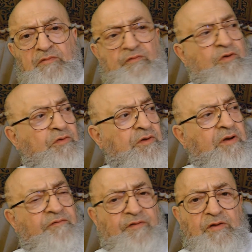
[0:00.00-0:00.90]
further
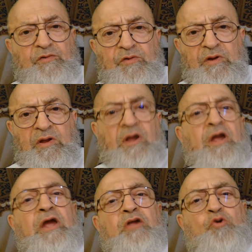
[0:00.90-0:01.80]
and further,
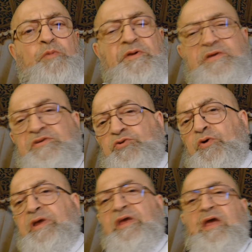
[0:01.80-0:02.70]
it will be
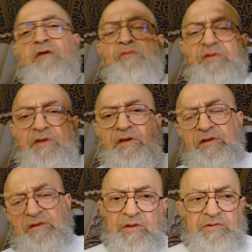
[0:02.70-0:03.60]
destroying
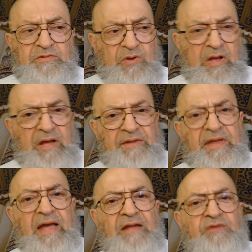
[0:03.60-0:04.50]
everything. So God
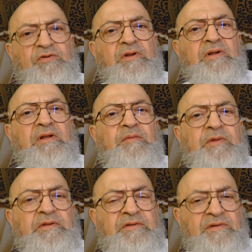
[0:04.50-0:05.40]
had to
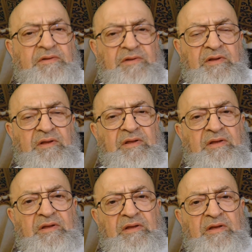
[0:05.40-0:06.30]
limit
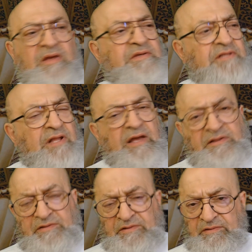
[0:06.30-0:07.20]
his
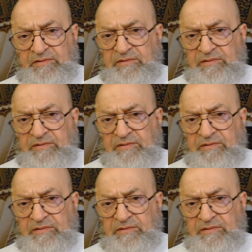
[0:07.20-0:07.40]
light.